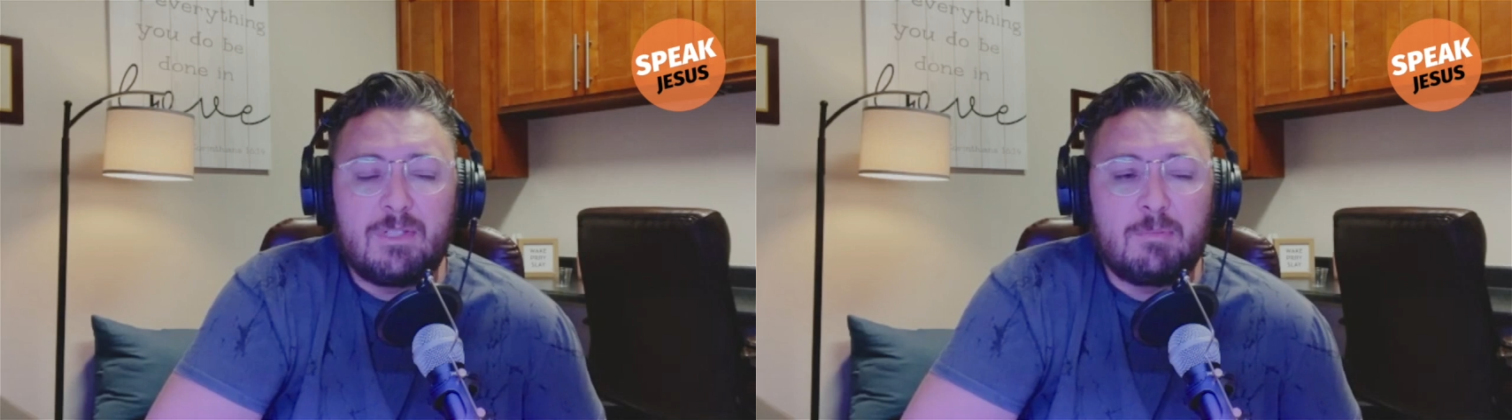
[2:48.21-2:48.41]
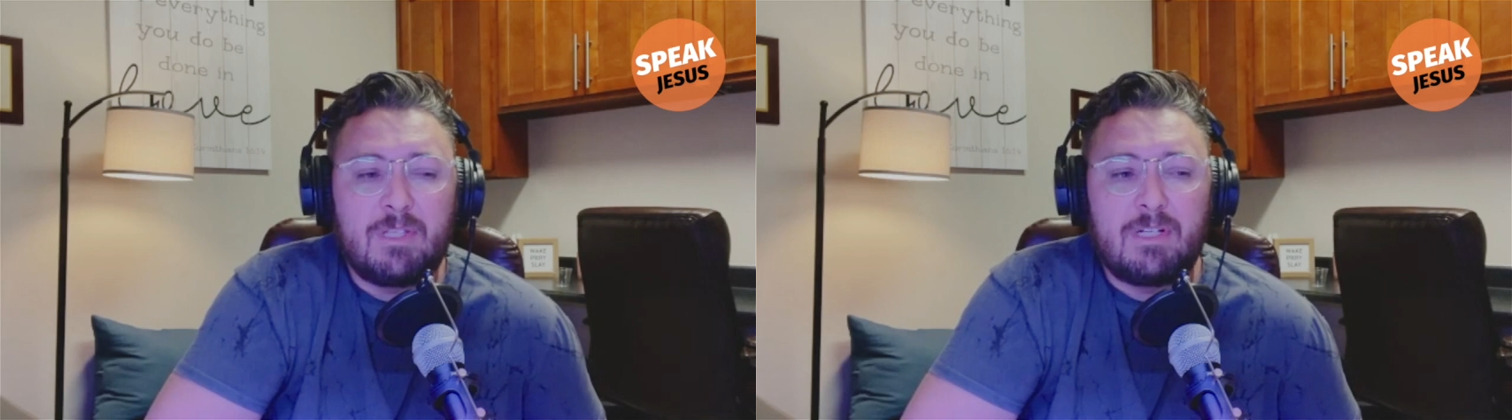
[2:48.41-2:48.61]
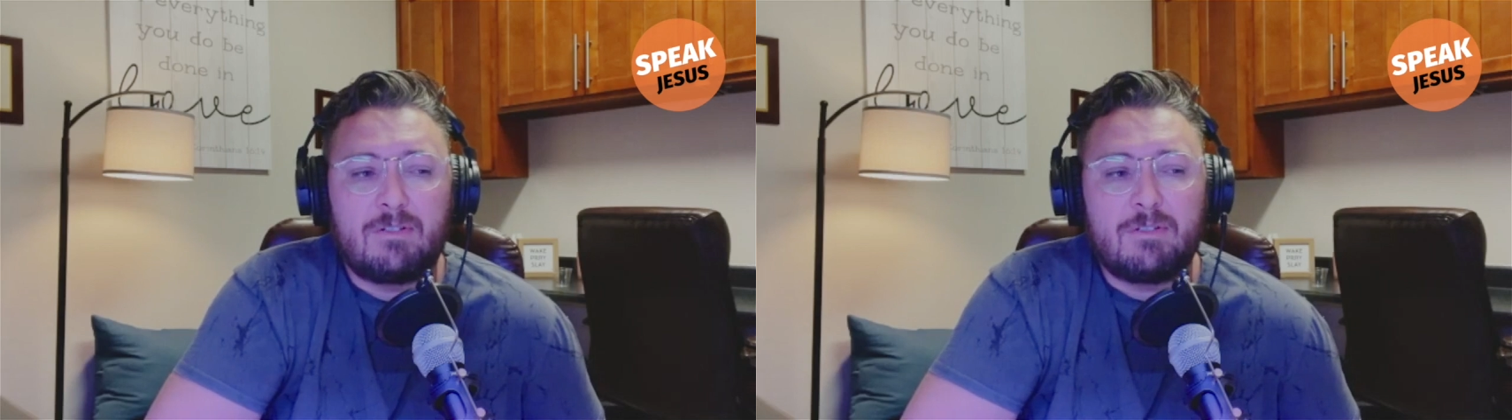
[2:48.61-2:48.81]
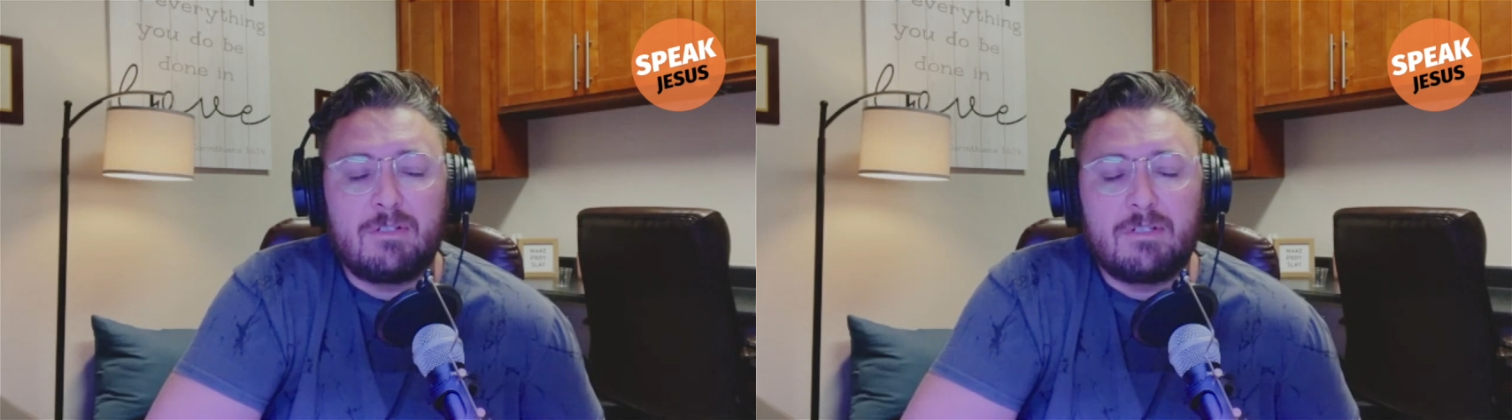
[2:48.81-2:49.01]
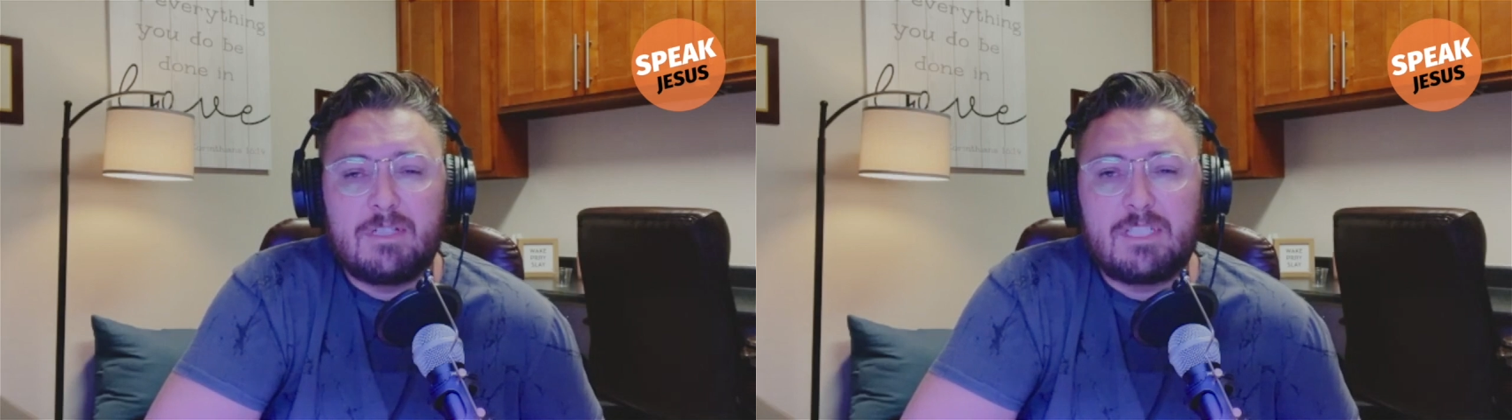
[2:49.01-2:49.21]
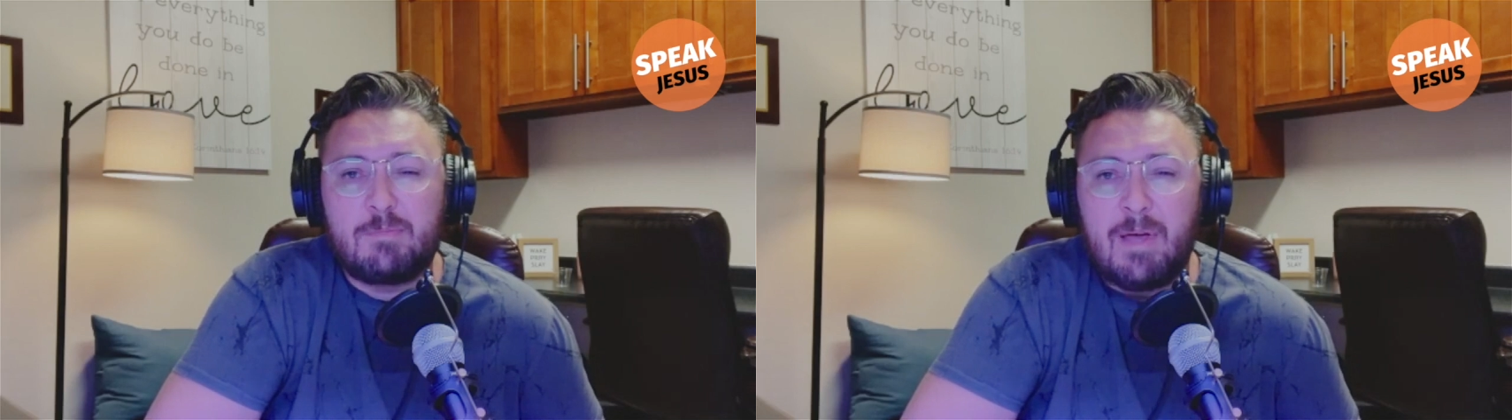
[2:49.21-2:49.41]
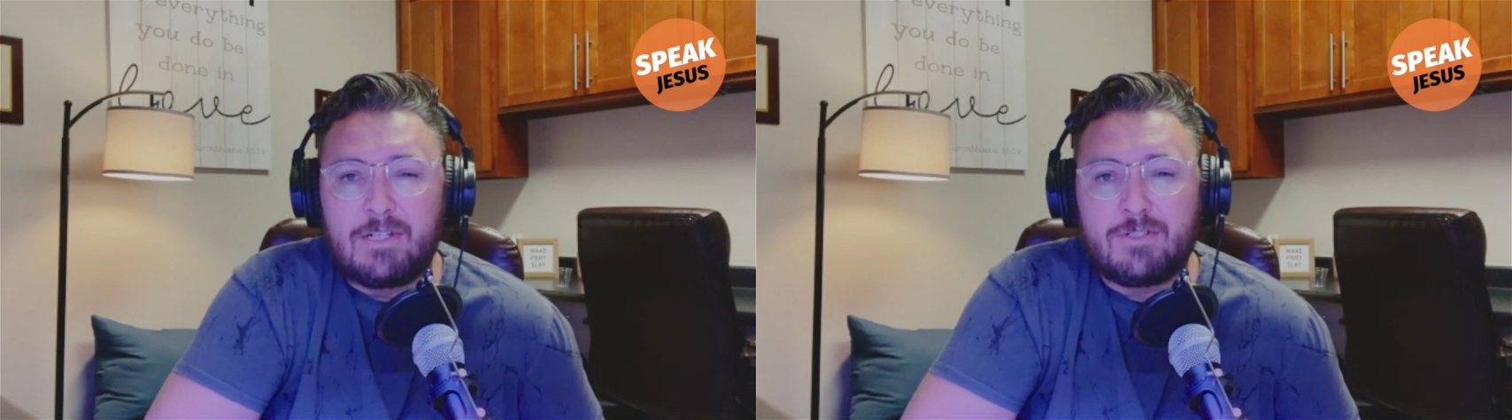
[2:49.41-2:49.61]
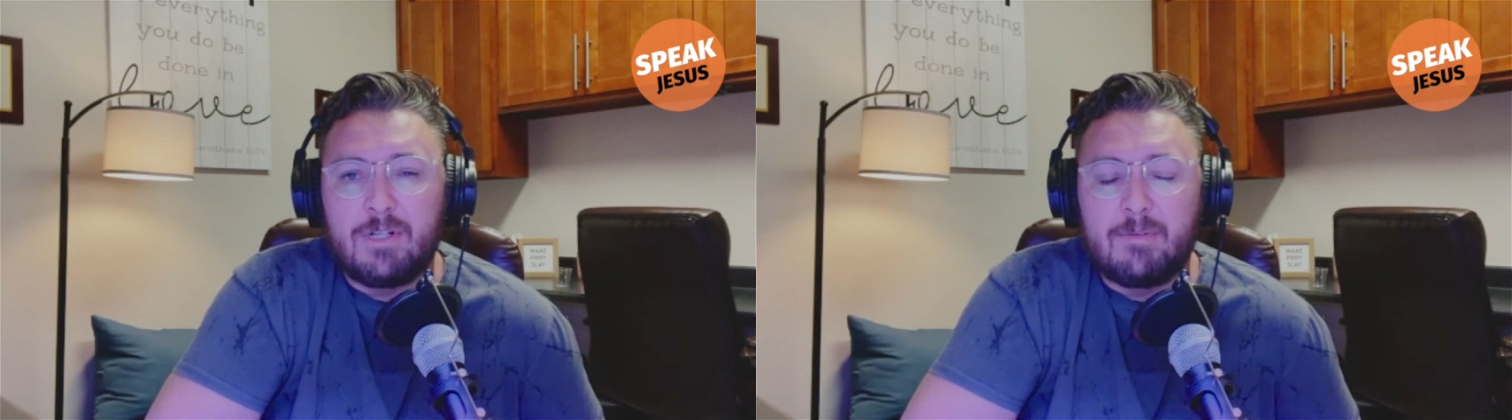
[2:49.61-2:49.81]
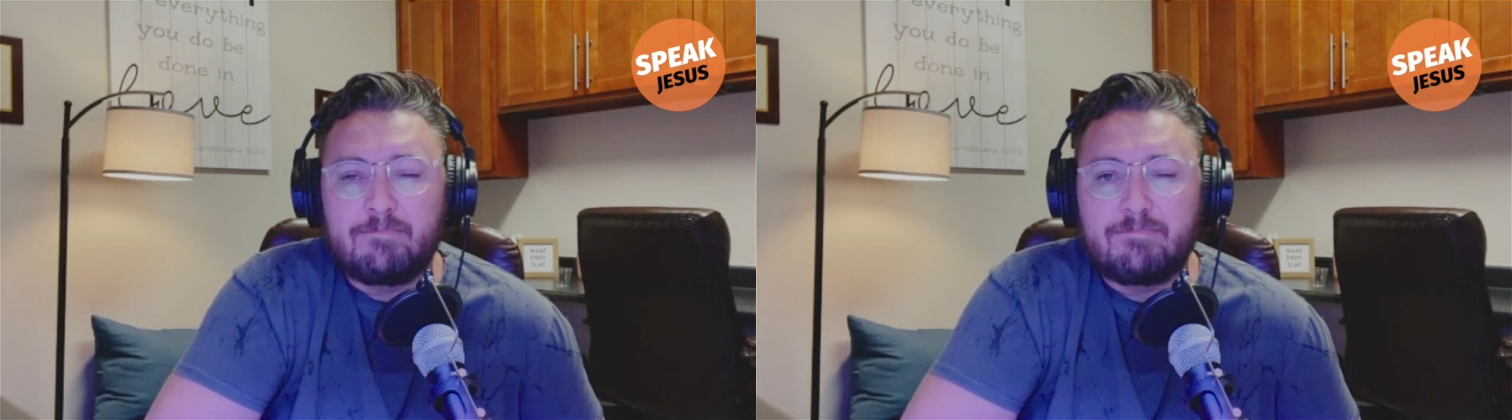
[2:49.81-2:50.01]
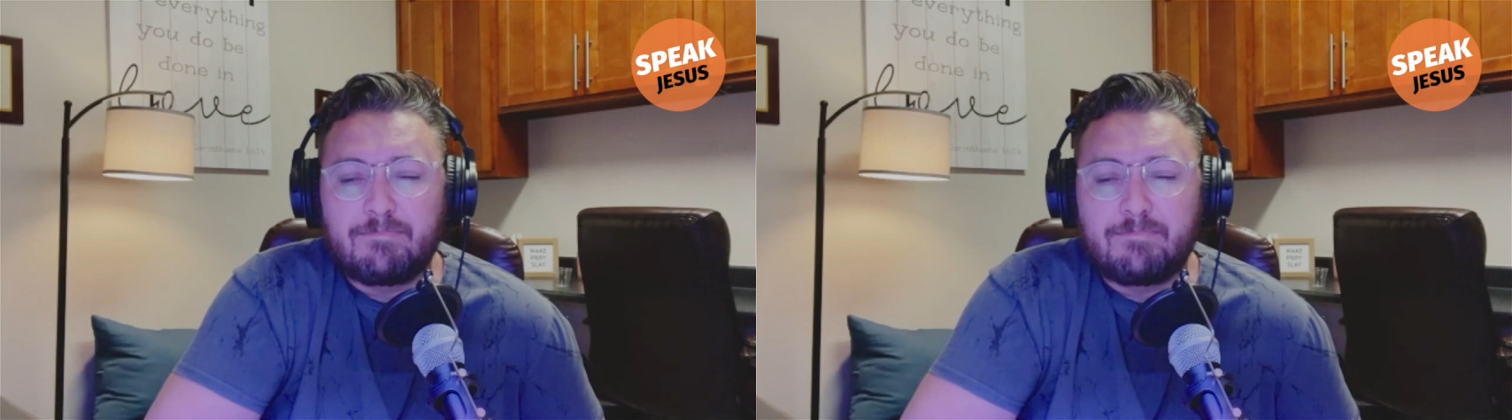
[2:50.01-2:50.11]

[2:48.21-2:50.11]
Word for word: the political spectrum,